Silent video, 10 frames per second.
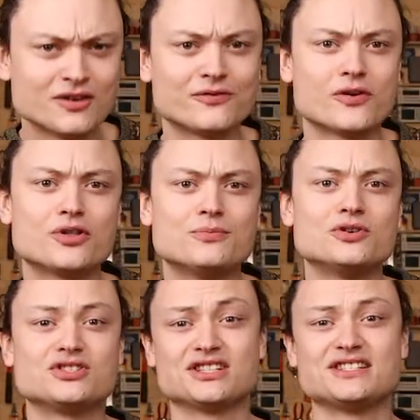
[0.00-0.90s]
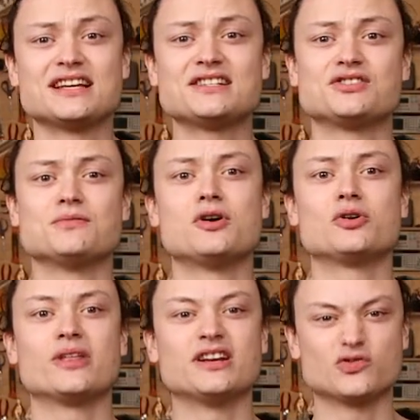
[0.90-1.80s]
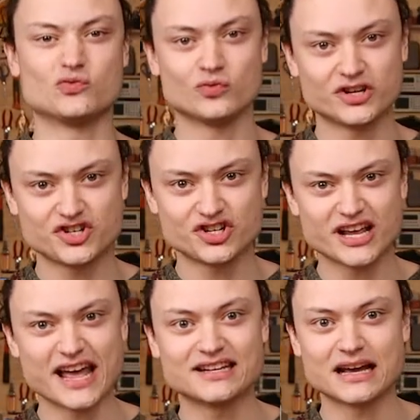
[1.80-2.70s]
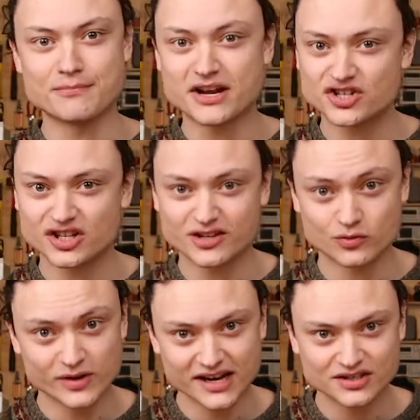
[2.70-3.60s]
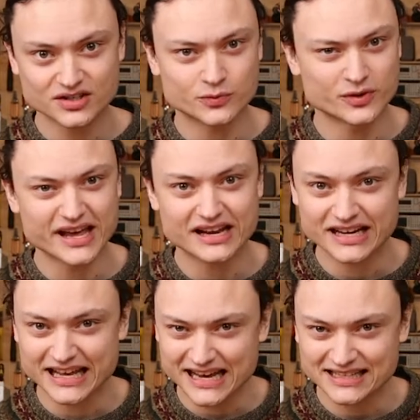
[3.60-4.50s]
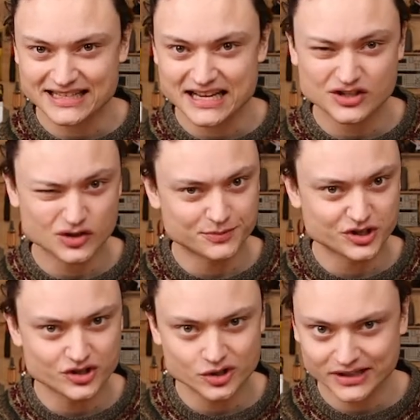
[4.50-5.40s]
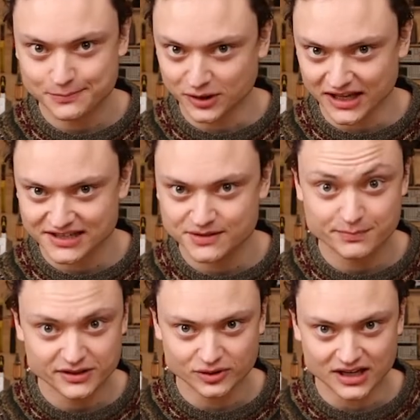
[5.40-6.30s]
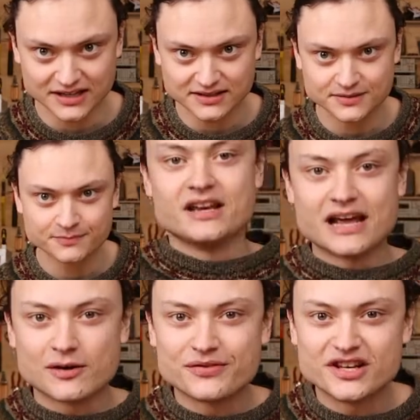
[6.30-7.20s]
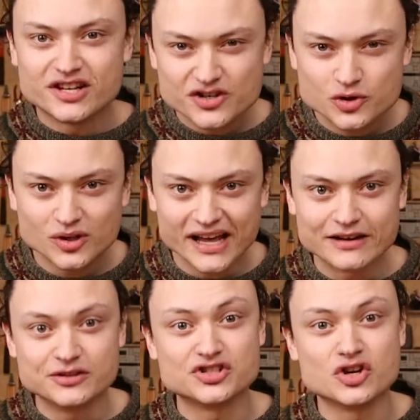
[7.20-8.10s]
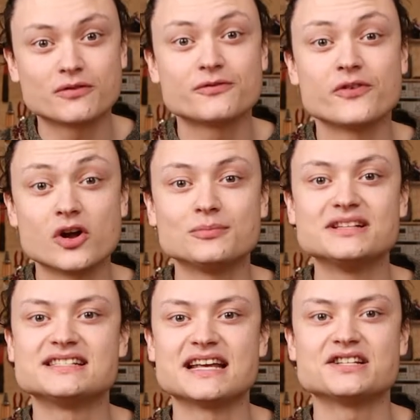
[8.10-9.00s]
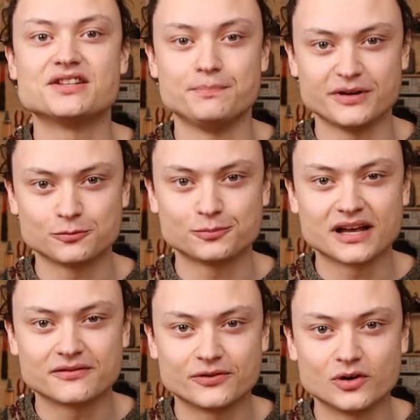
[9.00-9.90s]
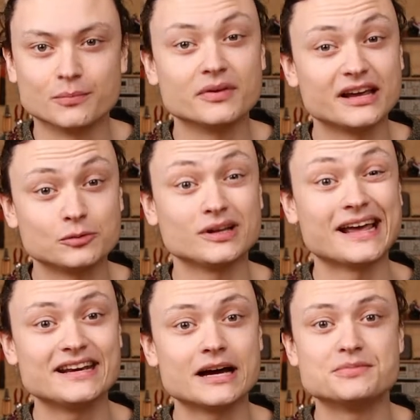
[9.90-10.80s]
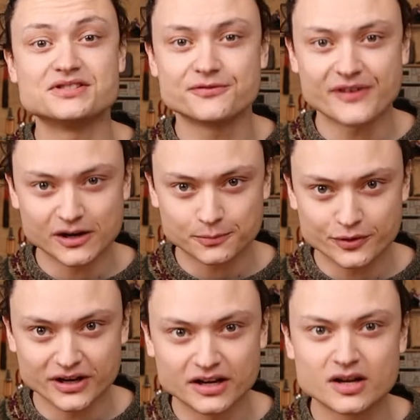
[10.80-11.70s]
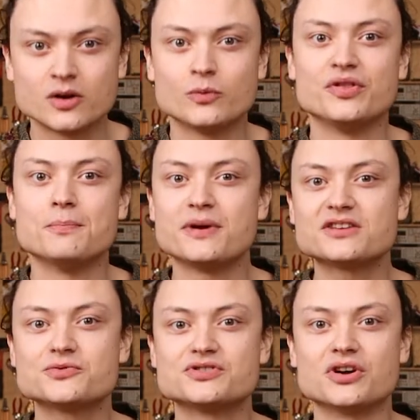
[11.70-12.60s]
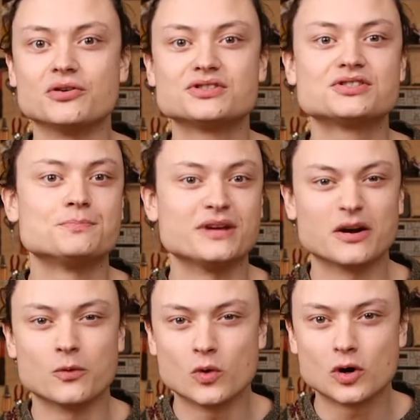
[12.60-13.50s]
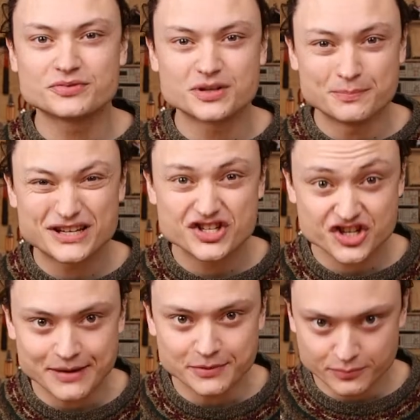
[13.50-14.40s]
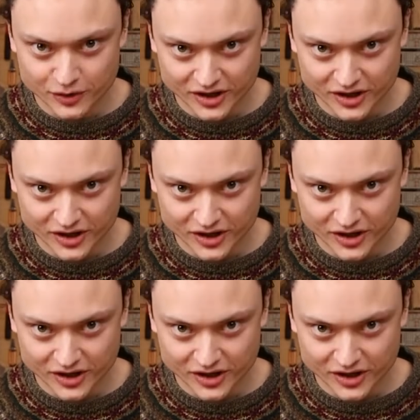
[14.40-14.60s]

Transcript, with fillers: Furthermore, success is a model that is rigid and dimensionally correct without any excess or peculiarly placed build lines. Now, if the initial layer is not firmly set to the build platform, it will end up as a failed print, with the best results being a warped, misshapen